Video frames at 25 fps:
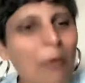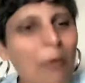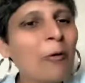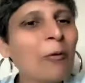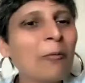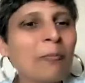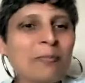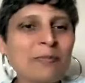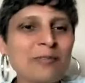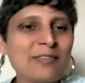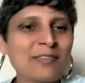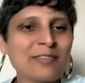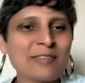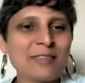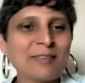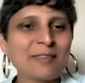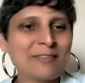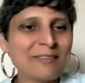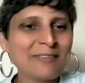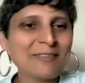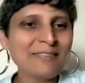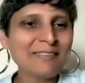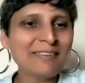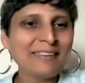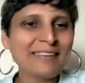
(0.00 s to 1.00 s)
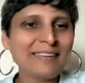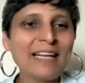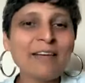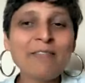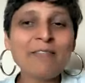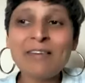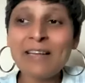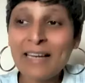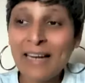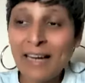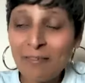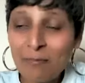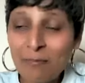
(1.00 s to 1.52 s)
homes, you know,
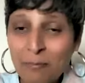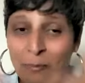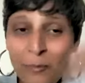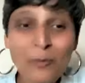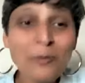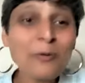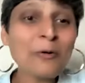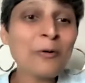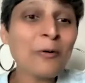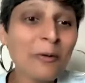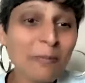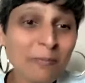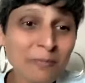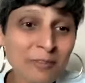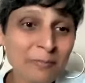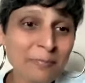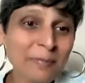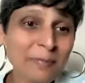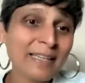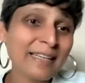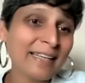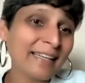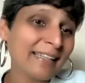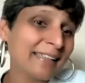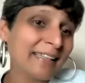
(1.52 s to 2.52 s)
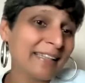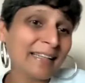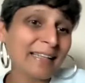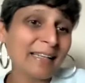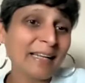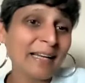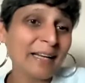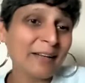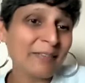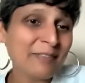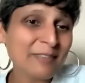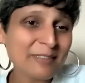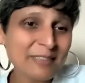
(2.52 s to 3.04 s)
then we'll have more homes speaking that
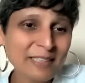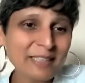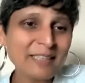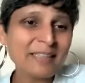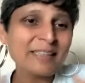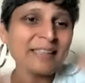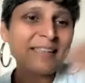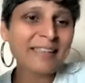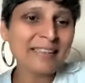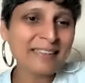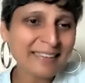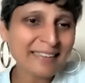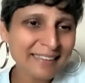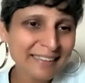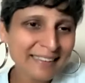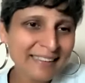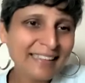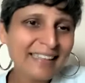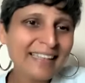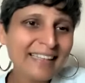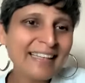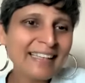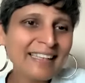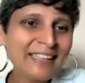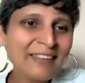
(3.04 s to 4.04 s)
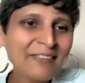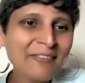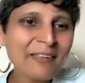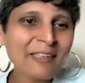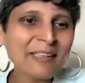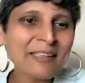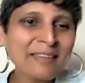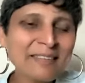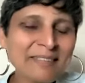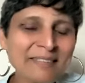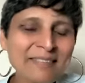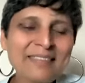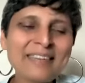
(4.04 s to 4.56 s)
language. And then, you know,
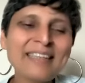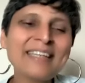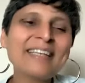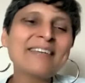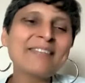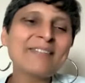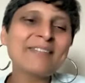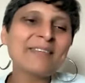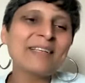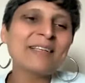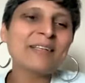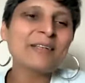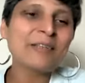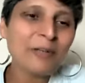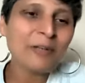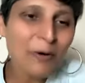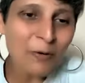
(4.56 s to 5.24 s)
it, it will